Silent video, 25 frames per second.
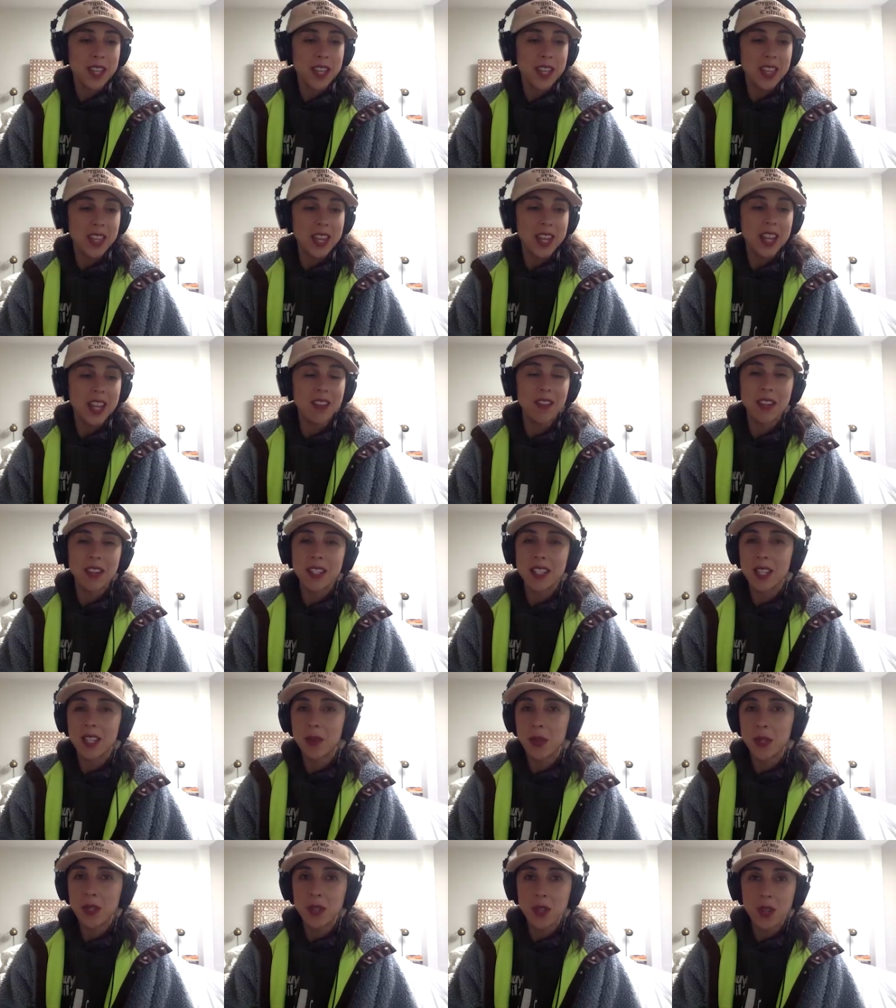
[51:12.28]
then I have La
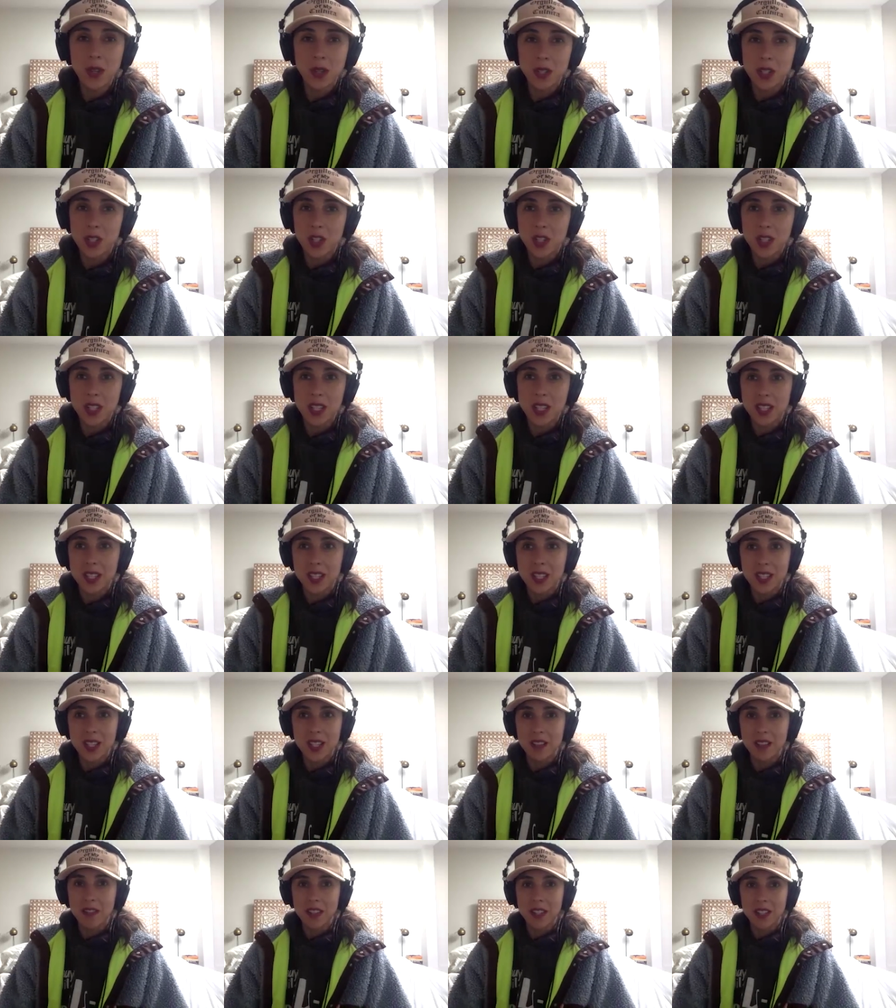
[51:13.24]
Situación, which is like the
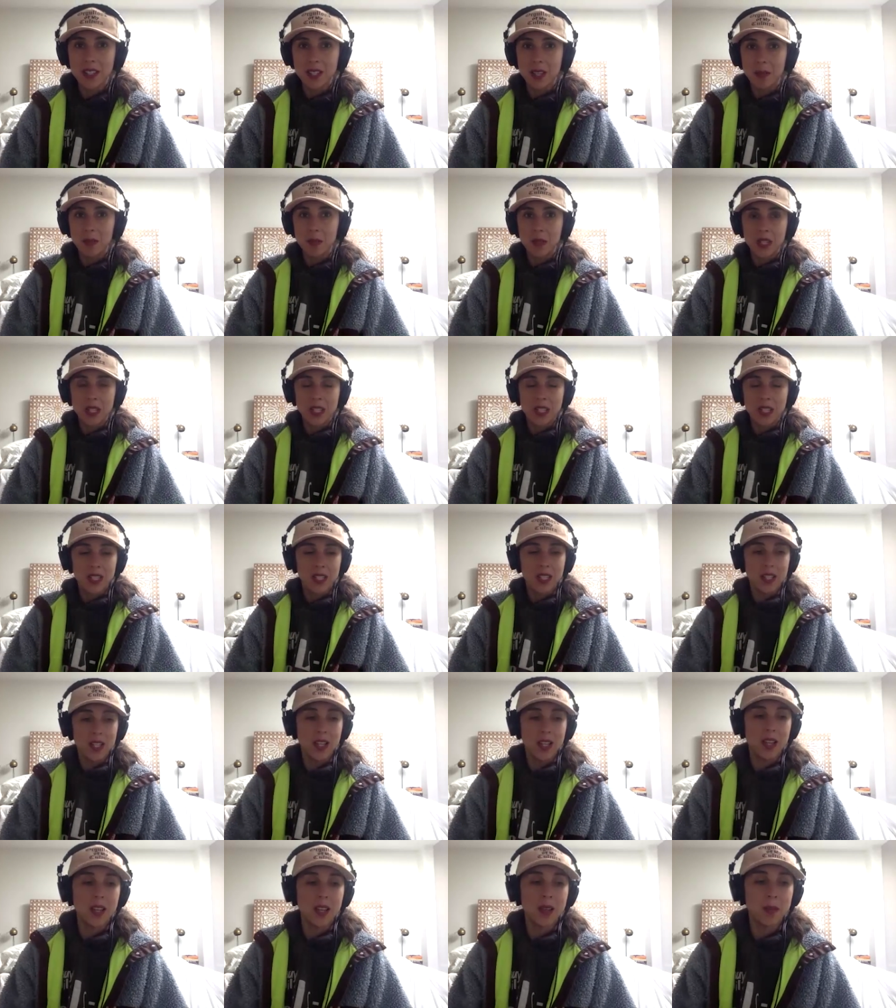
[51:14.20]
self-acceptance
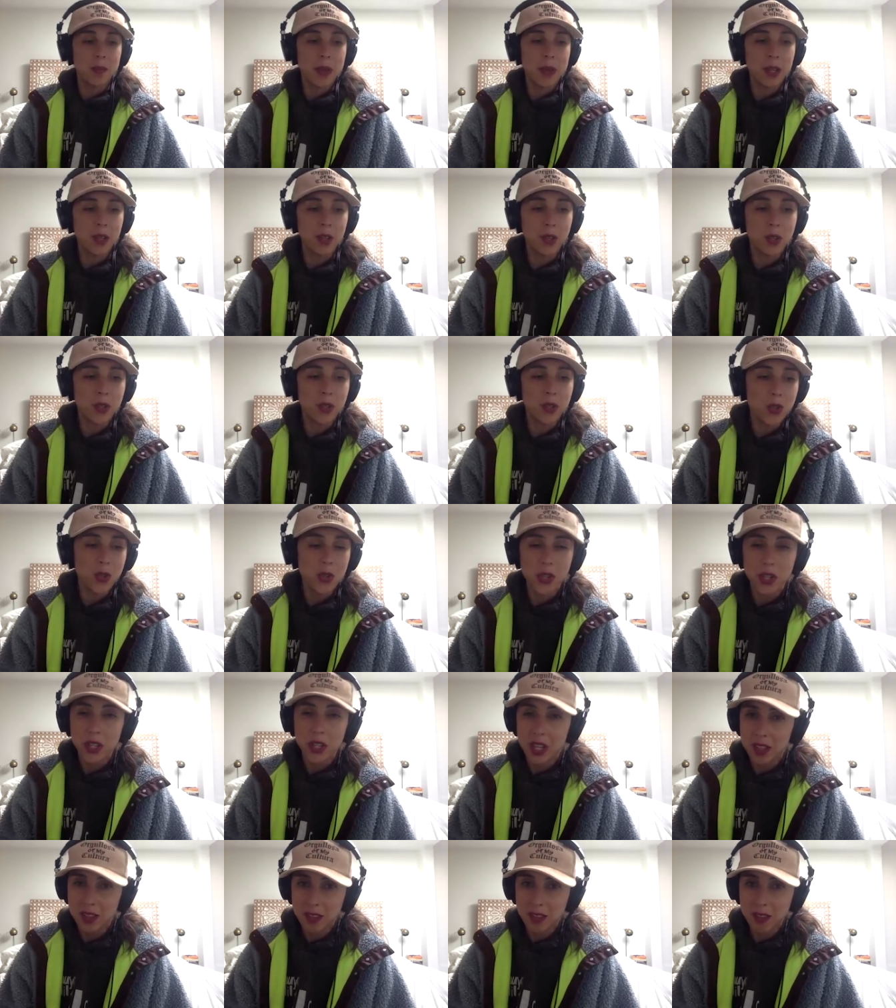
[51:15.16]

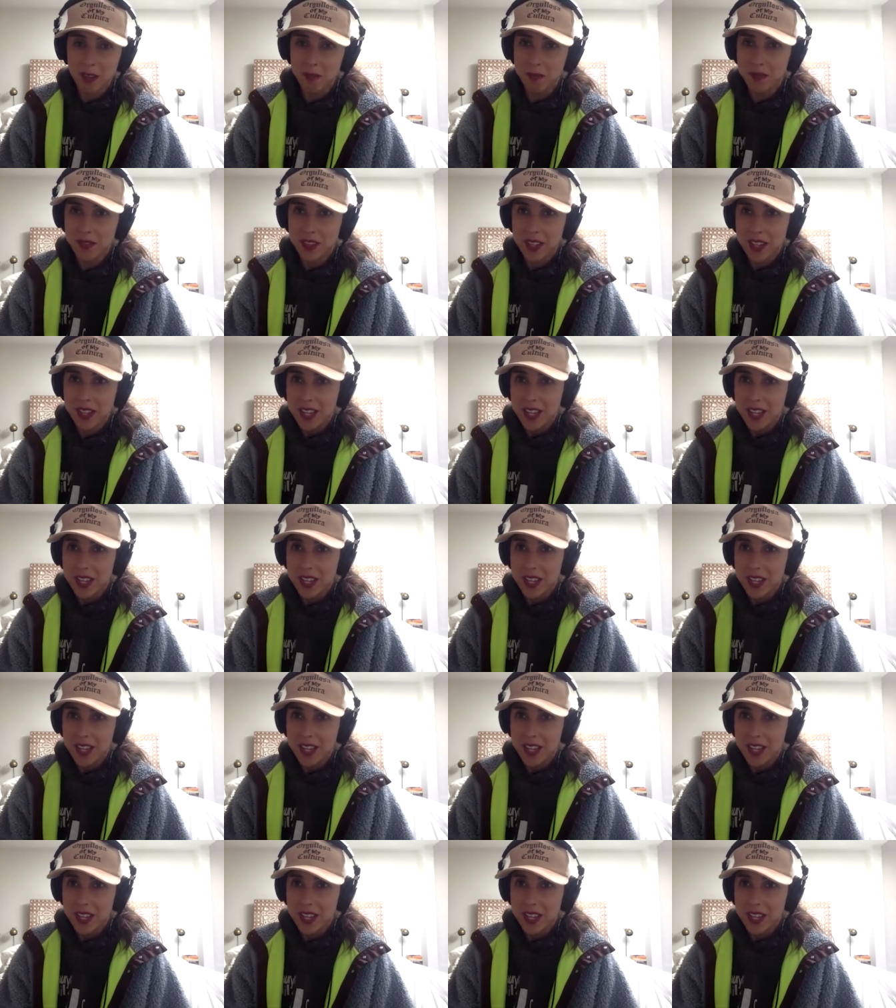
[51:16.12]
bicultural anthem.